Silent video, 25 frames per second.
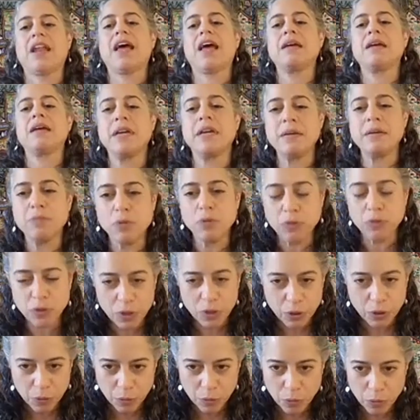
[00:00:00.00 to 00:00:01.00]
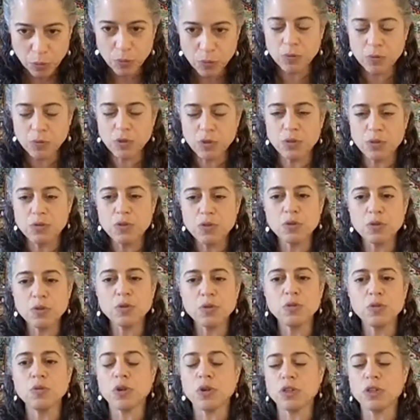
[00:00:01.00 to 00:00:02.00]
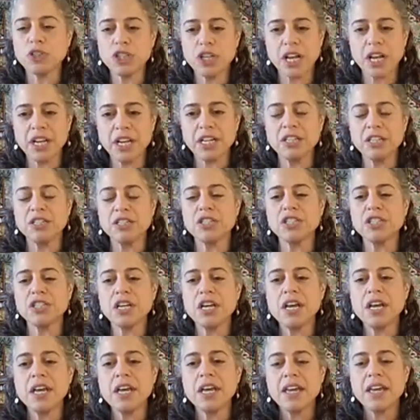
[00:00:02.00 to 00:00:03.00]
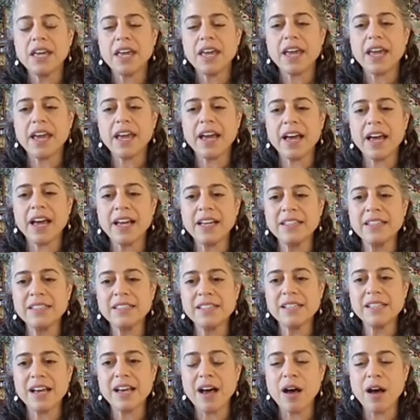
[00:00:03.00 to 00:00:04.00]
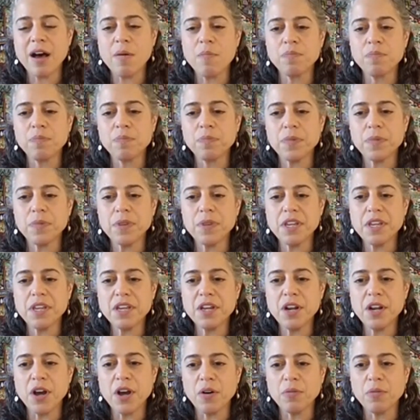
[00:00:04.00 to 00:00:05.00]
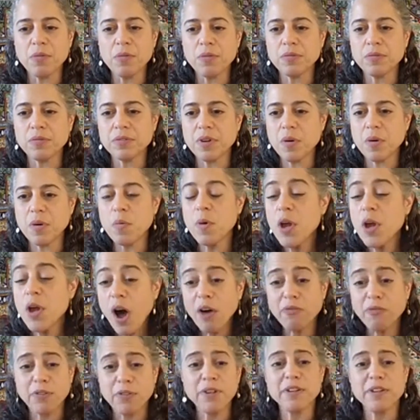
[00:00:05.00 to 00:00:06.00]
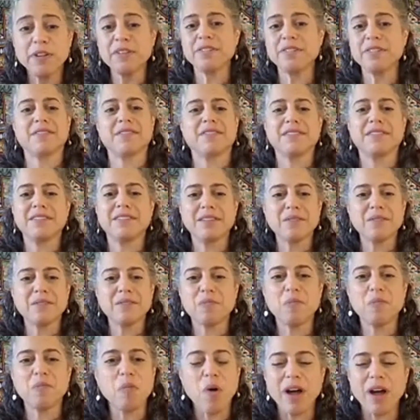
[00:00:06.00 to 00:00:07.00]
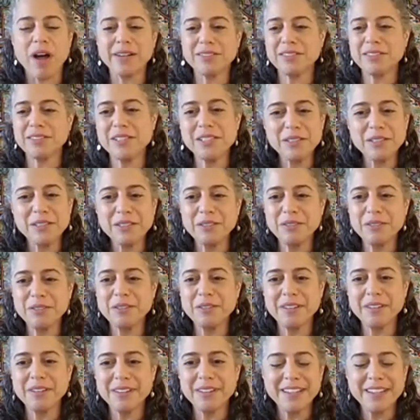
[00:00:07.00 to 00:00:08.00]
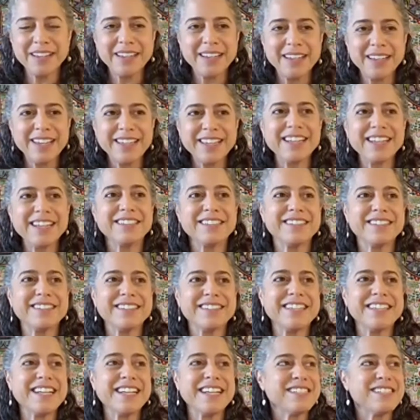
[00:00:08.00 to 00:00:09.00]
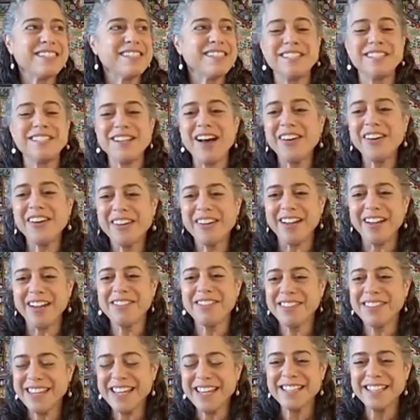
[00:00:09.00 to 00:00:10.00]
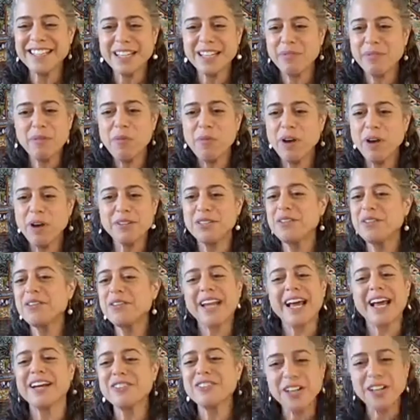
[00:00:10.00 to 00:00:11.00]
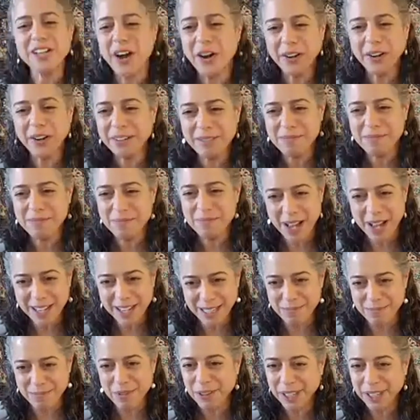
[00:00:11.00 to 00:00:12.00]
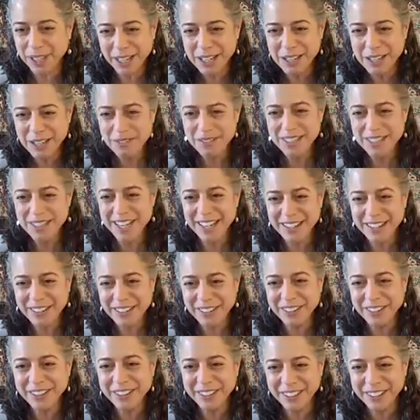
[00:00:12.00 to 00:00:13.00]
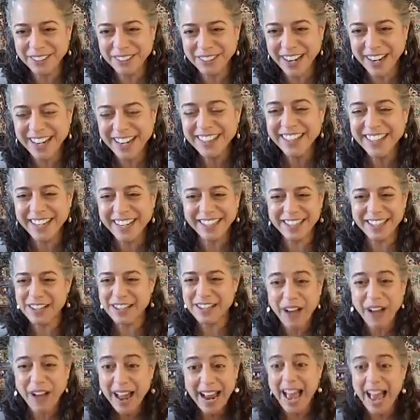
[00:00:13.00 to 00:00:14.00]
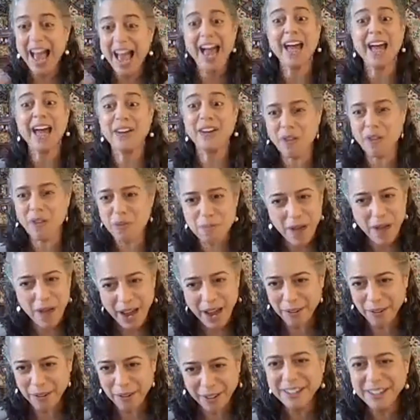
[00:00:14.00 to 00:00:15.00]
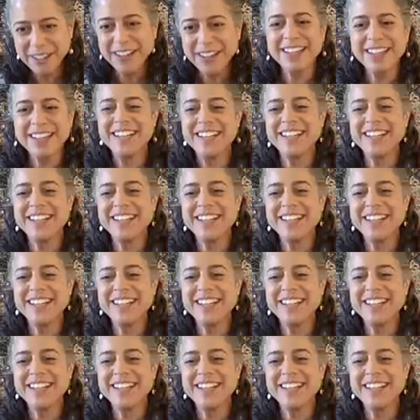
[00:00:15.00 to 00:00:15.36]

that I'm able to to do or change, and um, you know, we often want to get stuck on things that we want to do that actually aren't possible like you were saying earlier right like if i had all the power